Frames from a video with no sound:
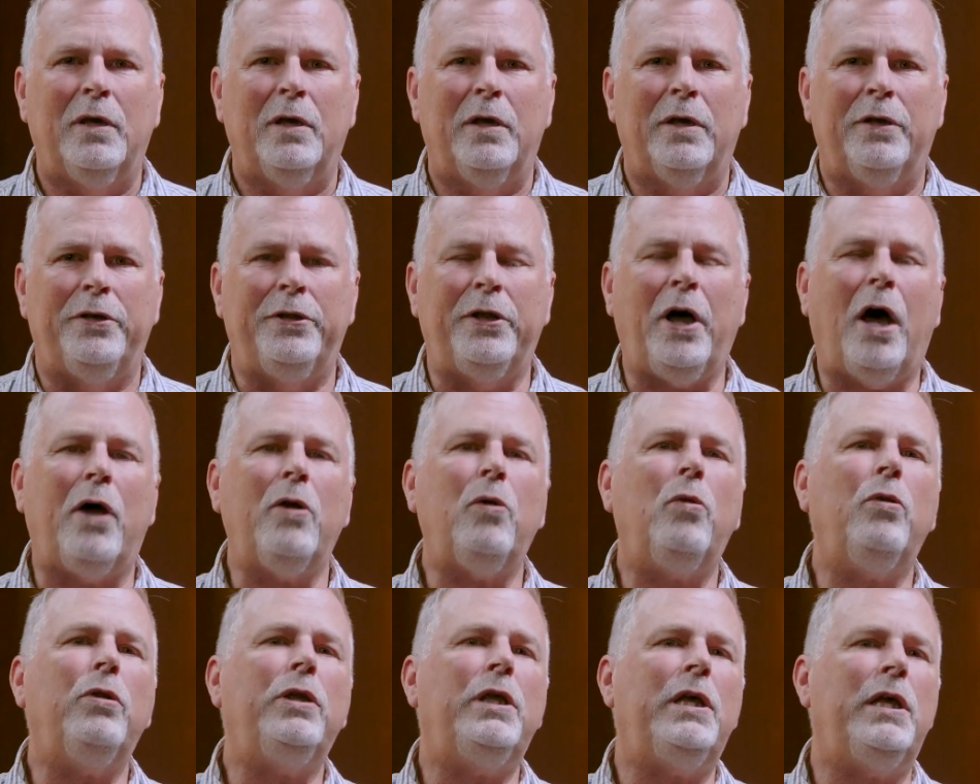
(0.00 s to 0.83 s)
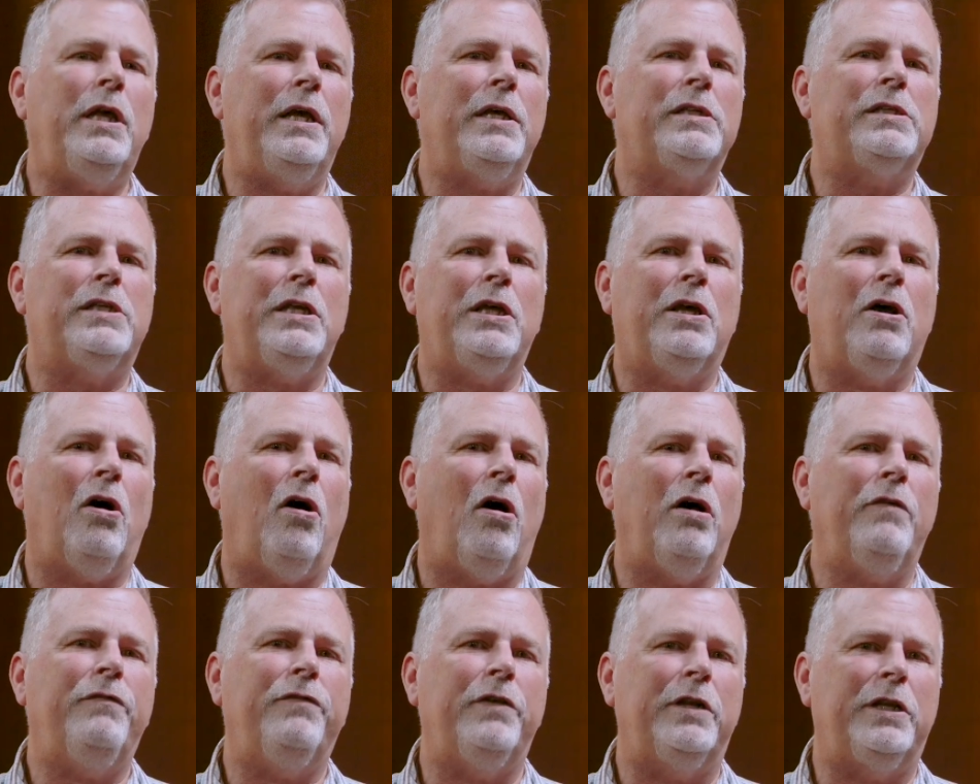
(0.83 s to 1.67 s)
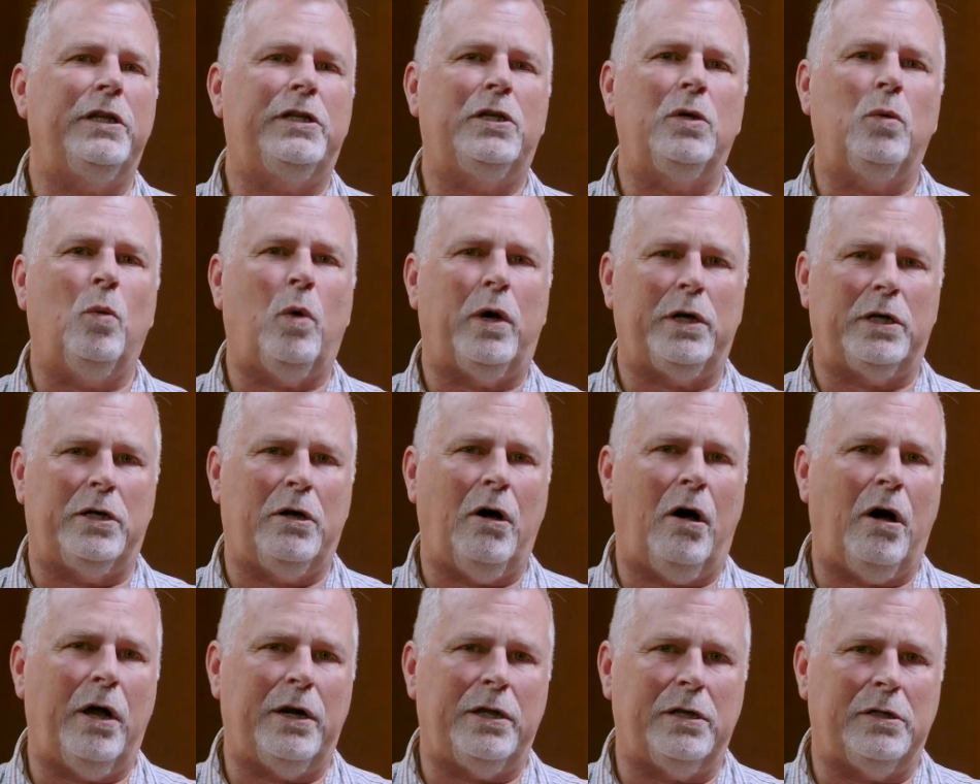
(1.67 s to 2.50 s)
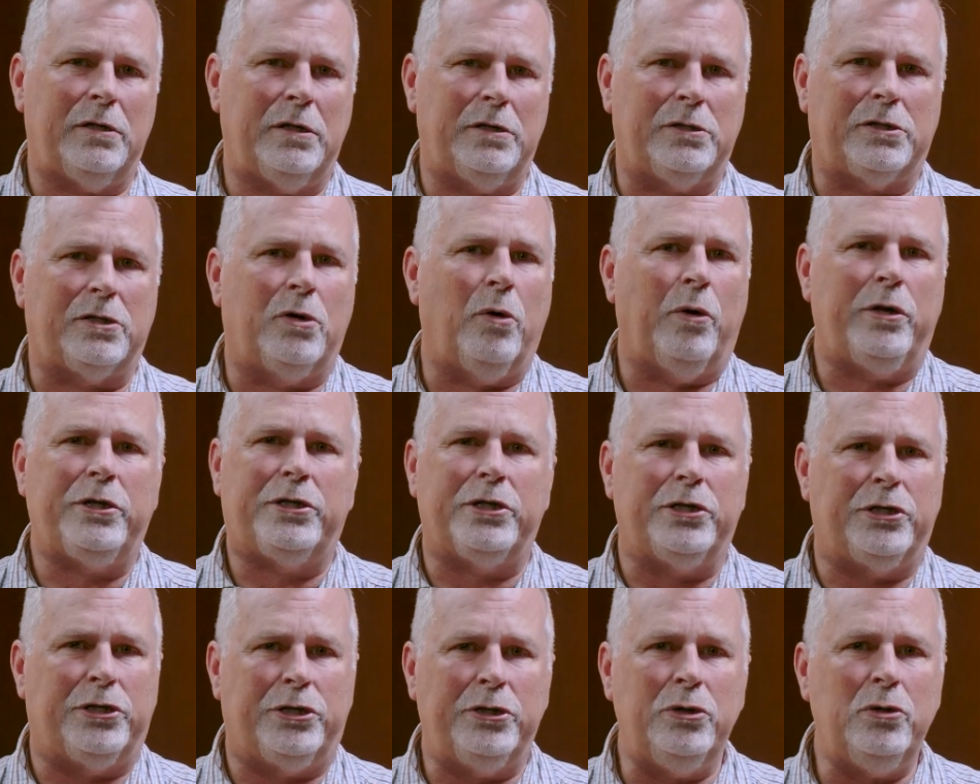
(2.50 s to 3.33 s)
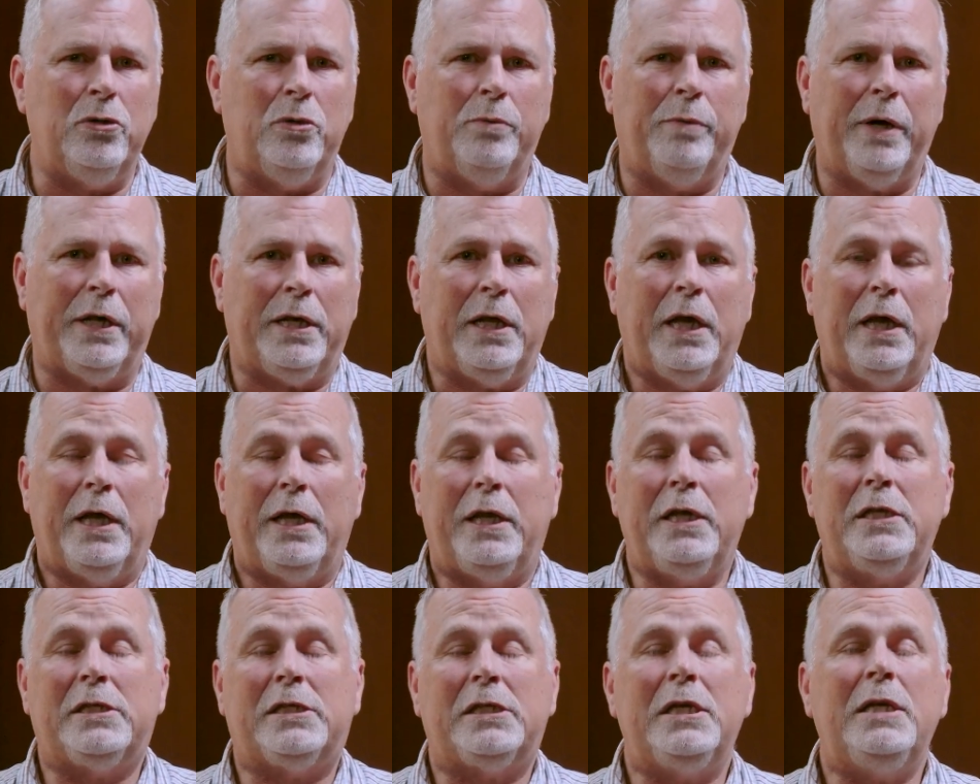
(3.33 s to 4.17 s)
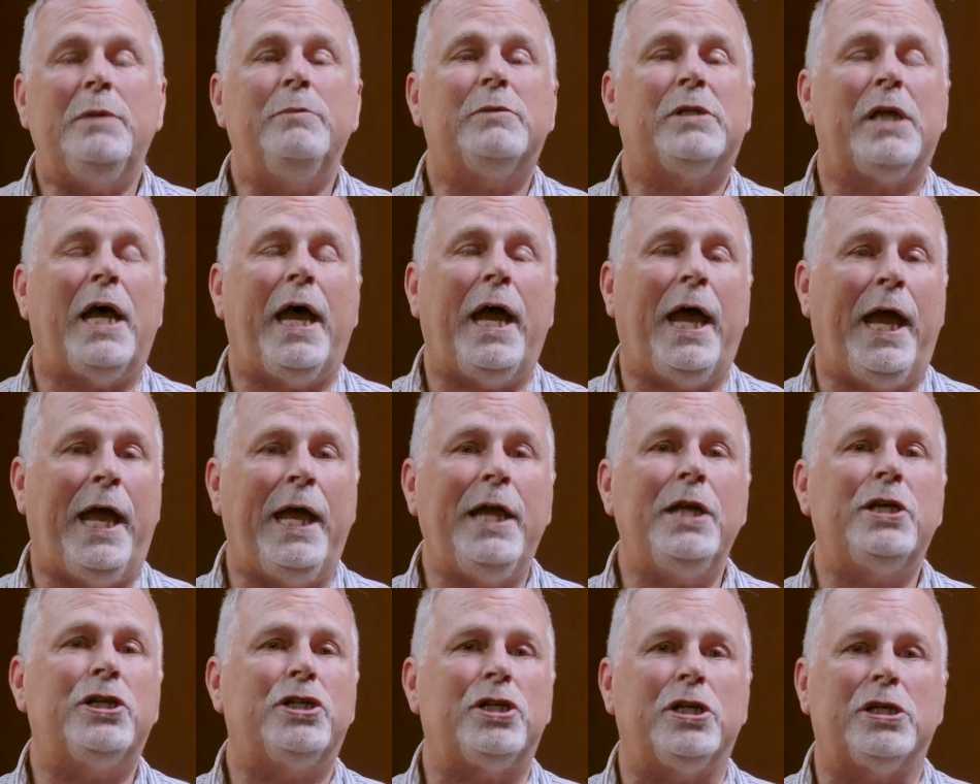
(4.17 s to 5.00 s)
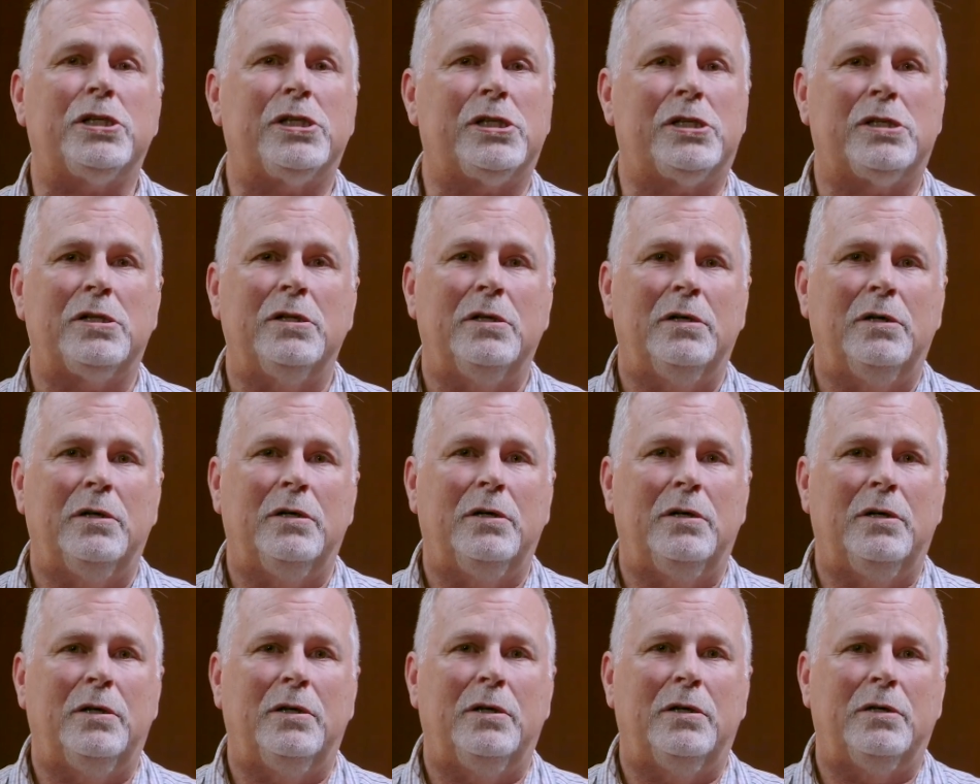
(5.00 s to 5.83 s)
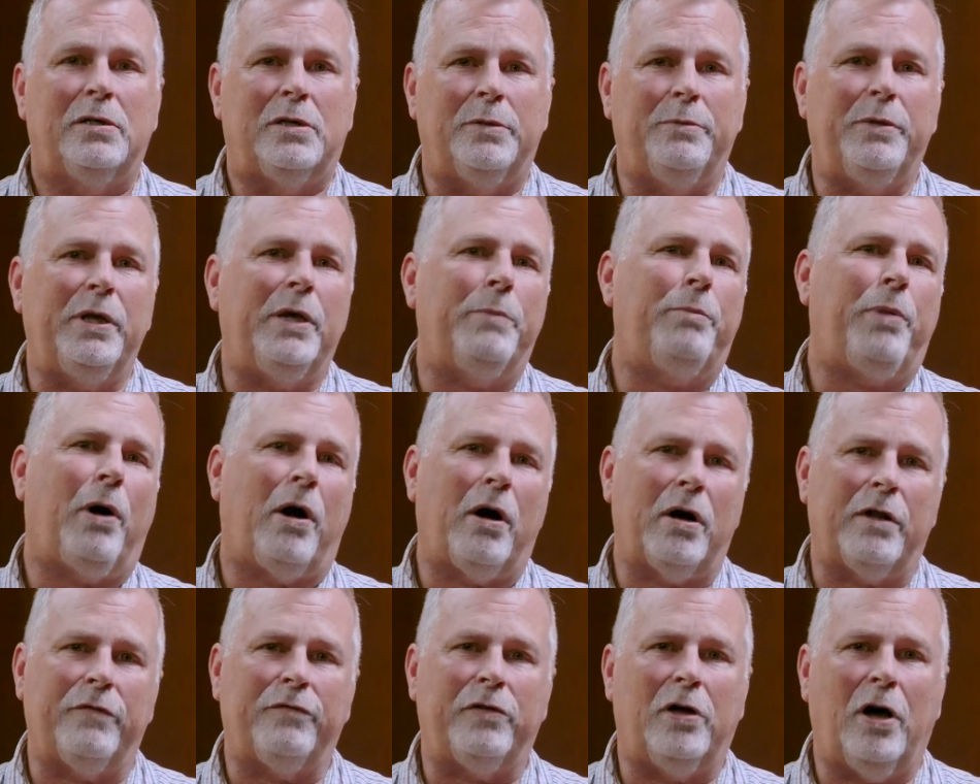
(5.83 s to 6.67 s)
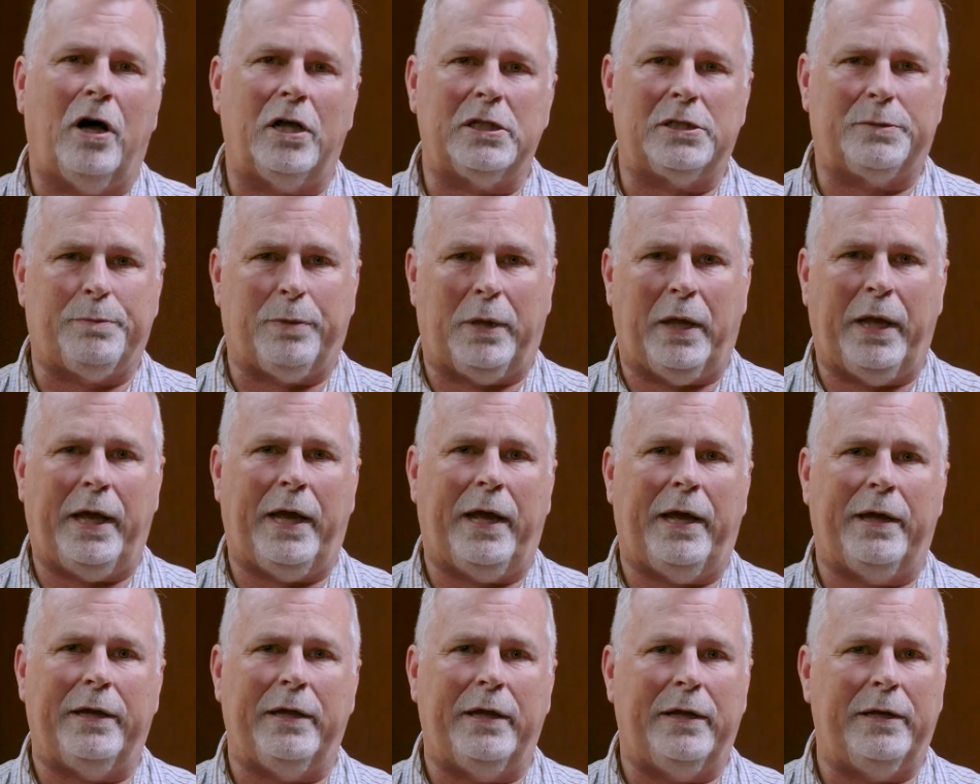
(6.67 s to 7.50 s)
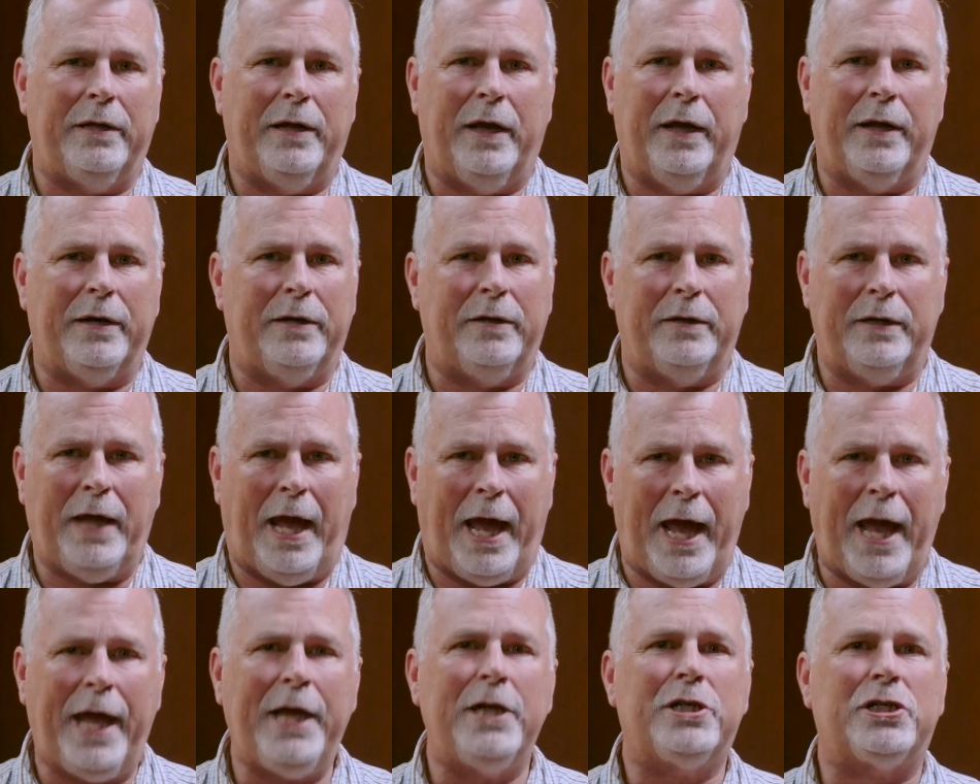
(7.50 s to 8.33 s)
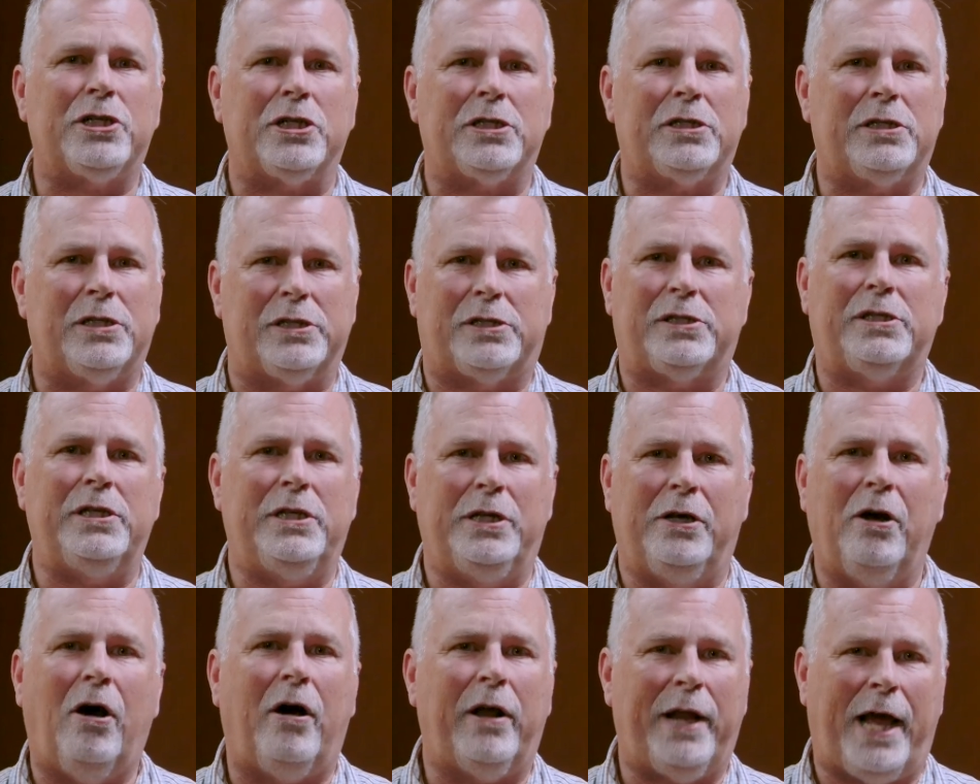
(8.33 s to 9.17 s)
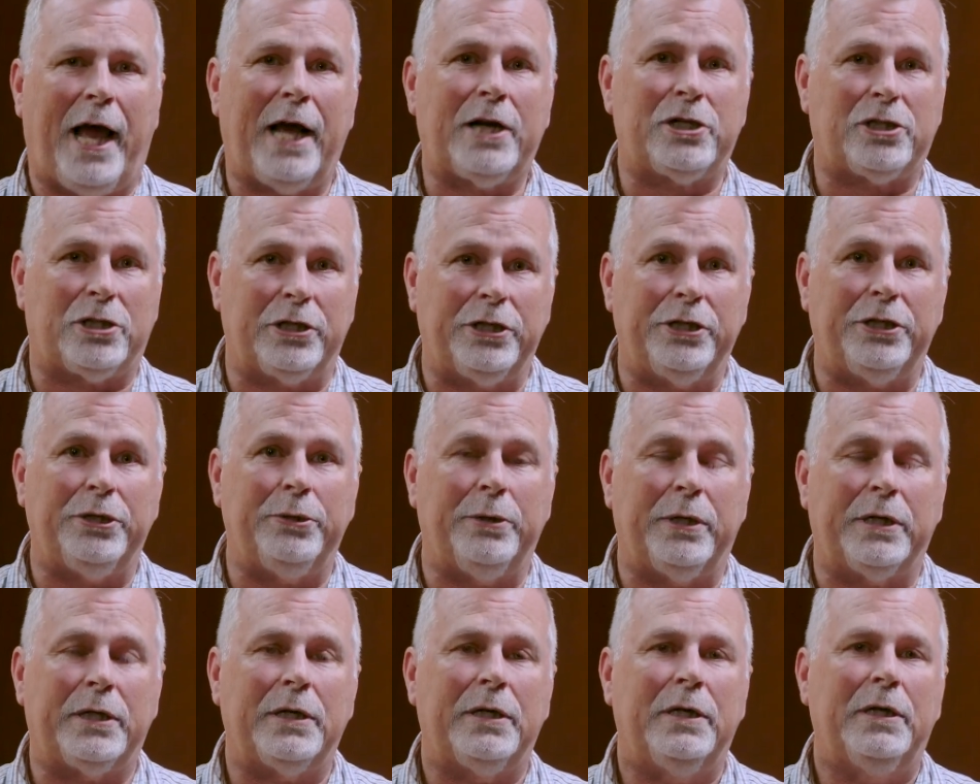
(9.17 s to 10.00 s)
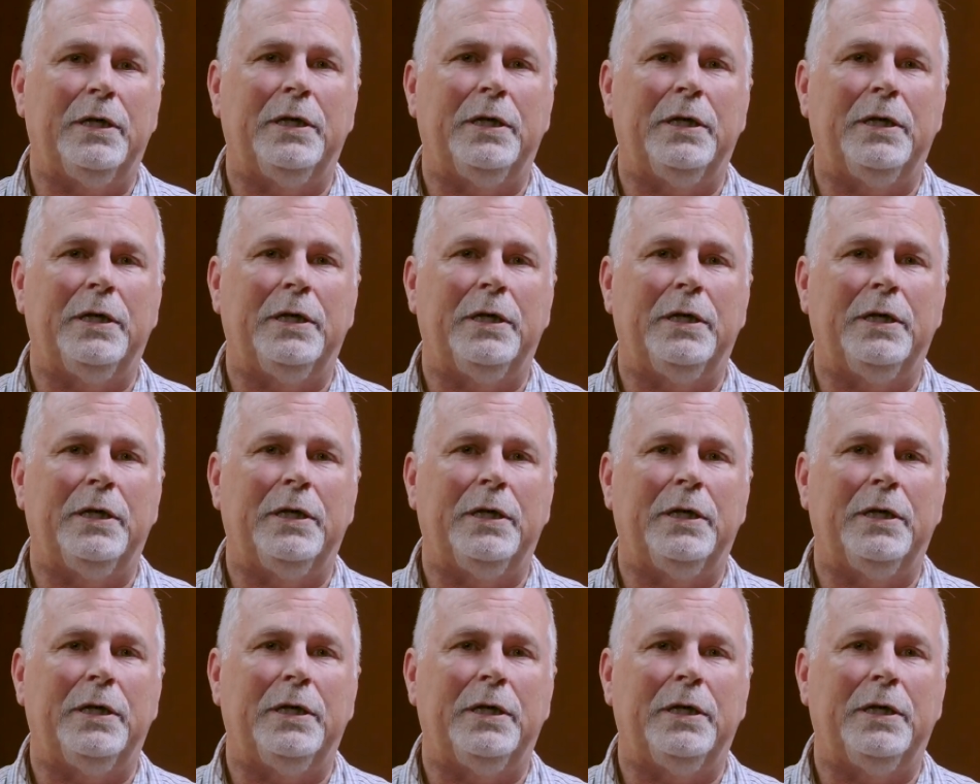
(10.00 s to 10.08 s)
Not only is he confident in what God is going to do, but he seems anxious to be a part of God's plan and anxious to see God actually do it.